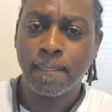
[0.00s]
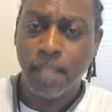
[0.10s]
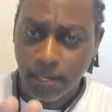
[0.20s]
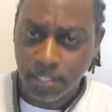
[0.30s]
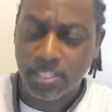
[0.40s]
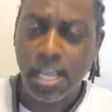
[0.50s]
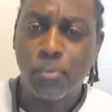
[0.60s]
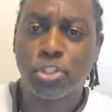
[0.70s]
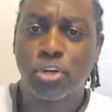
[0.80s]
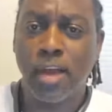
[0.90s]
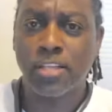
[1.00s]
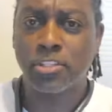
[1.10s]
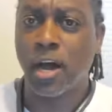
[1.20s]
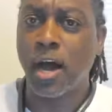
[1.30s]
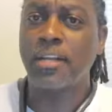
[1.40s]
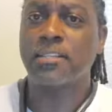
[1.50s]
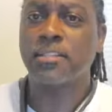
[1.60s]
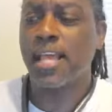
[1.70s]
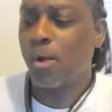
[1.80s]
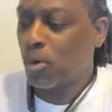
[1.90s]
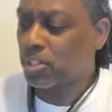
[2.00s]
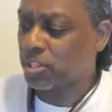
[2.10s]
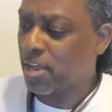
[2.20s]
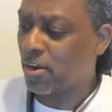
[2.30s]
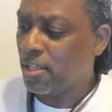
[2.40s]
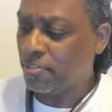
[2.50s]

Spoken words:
Understand what your rights are. Understand what there